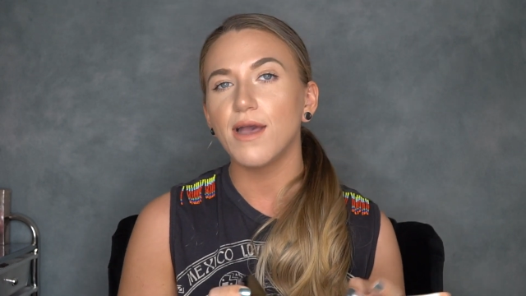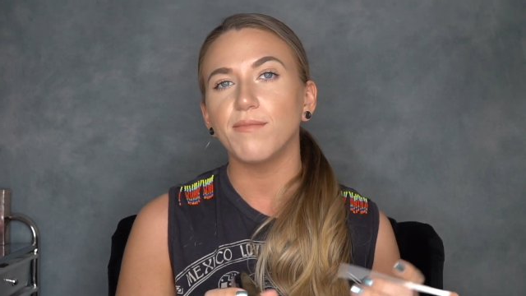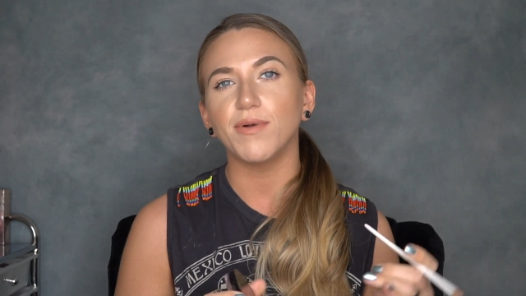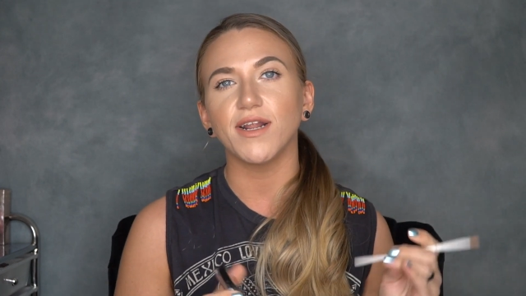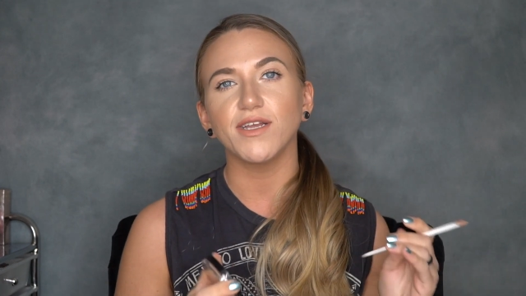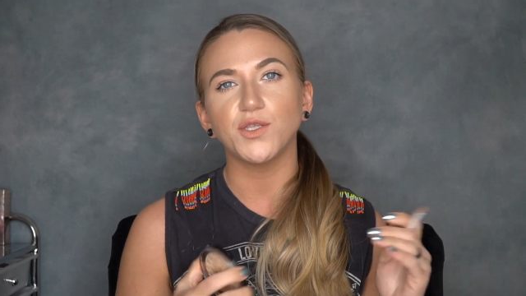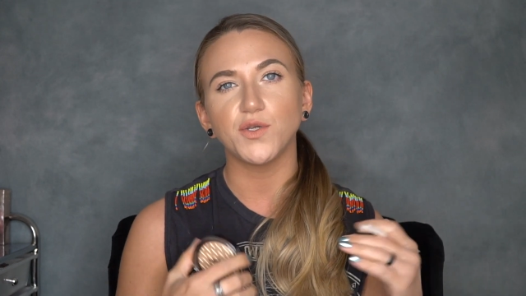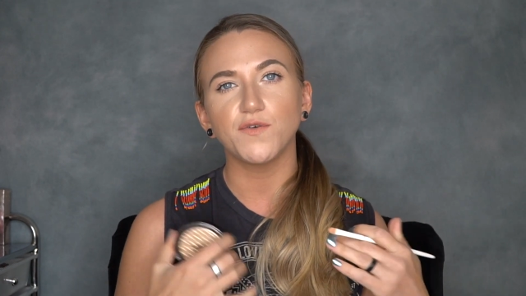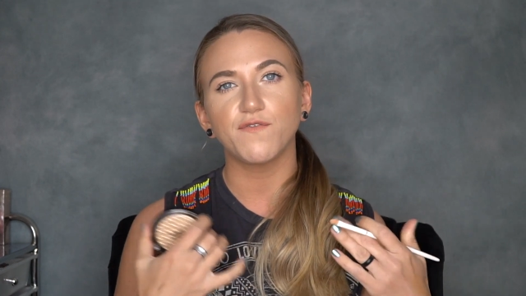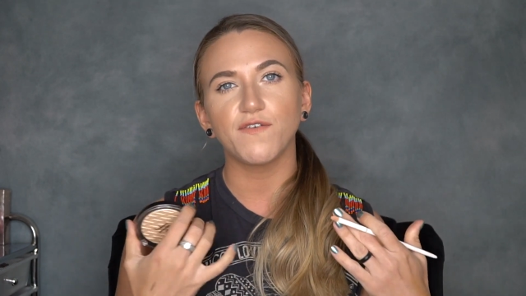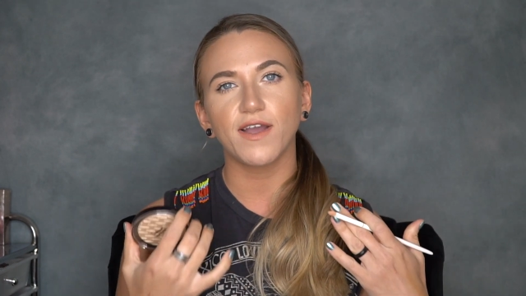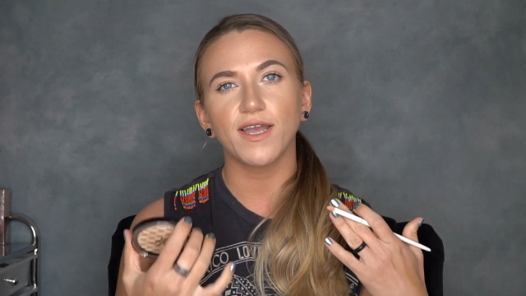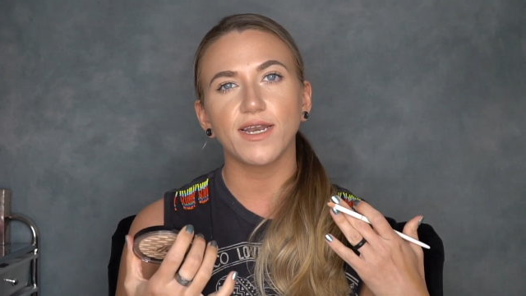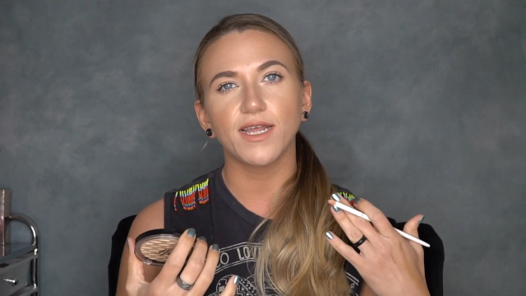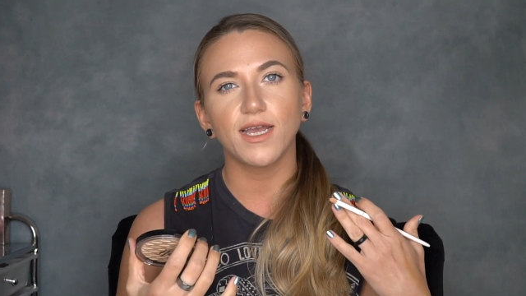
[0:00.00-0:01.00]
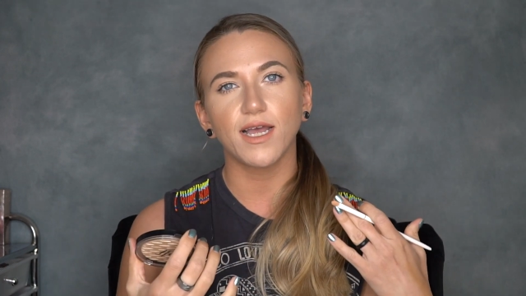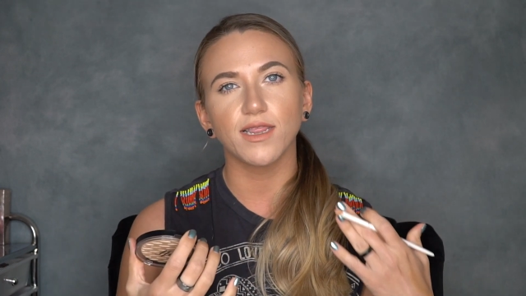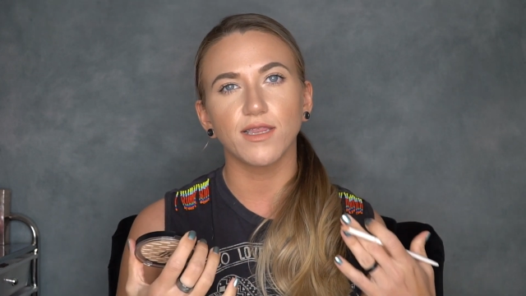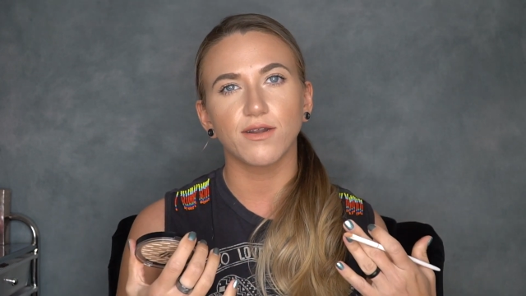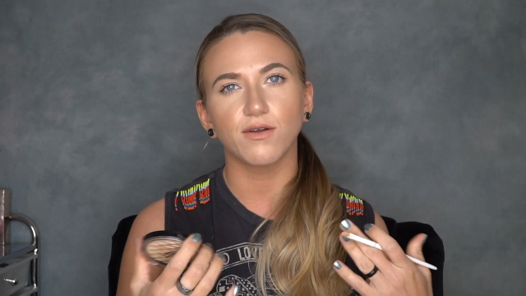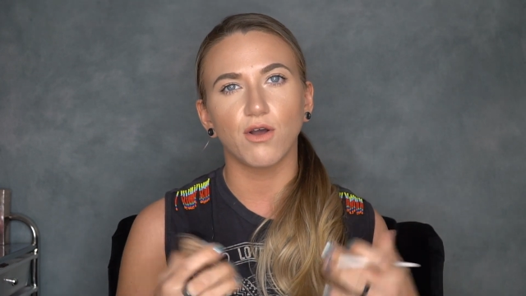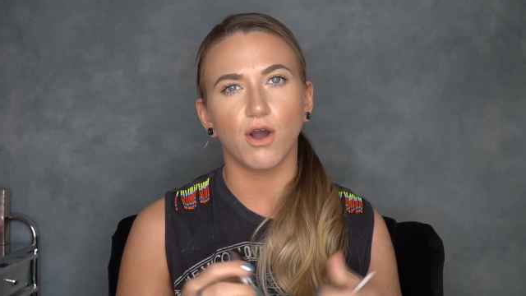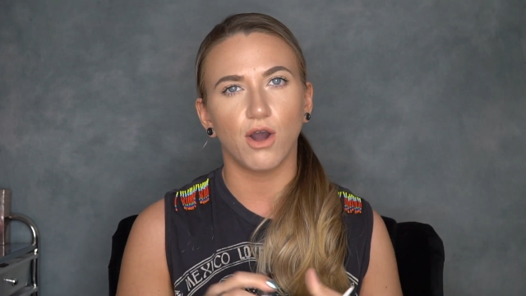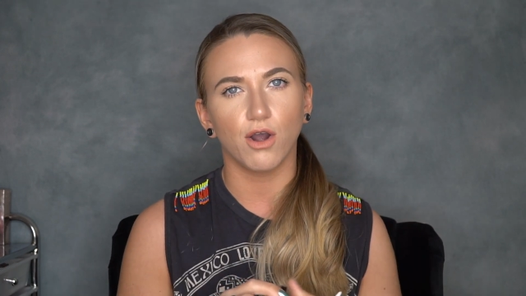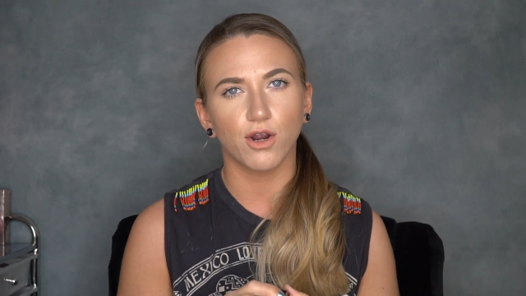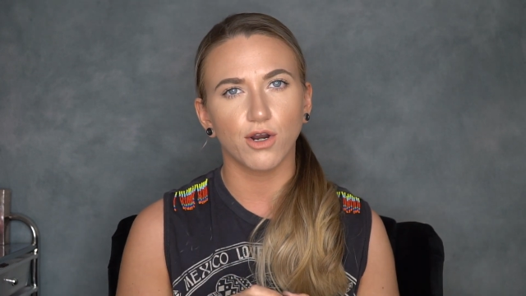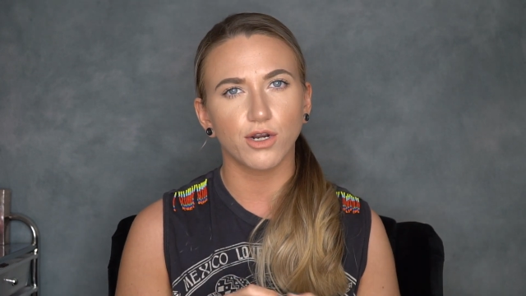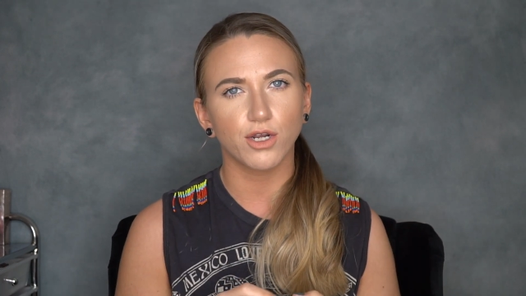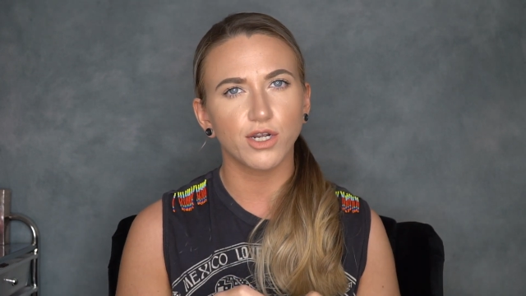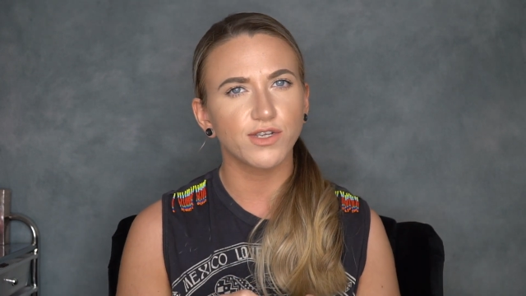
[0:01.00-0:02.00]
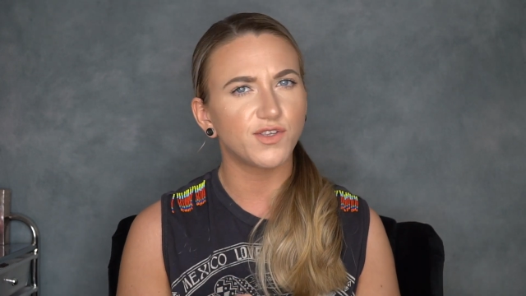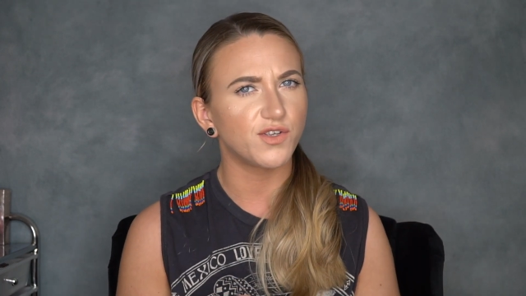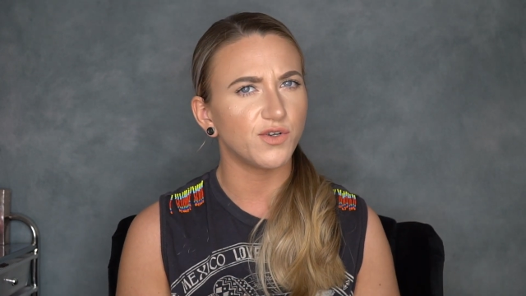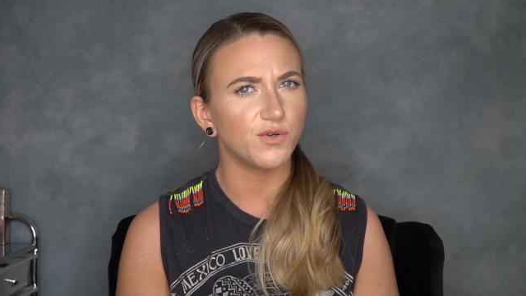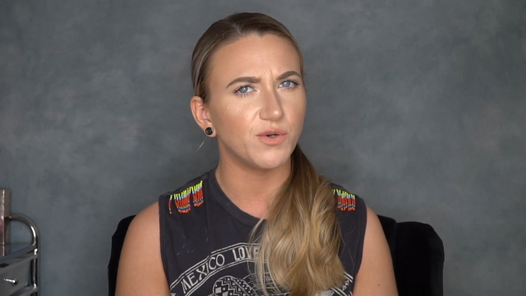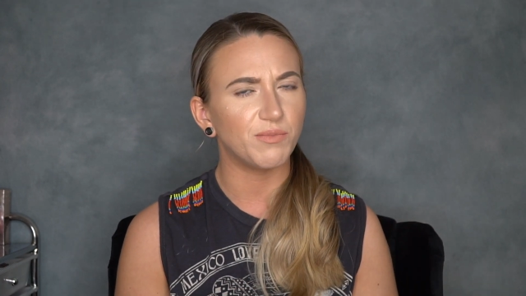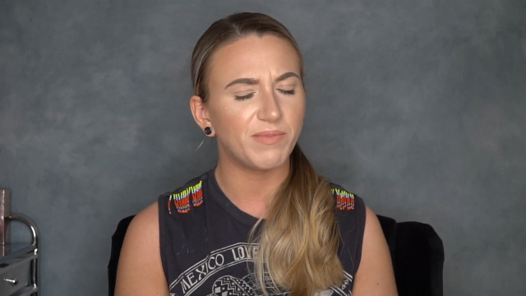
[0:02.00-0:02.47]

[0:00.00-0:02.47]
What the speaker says: but I do find it a little harder to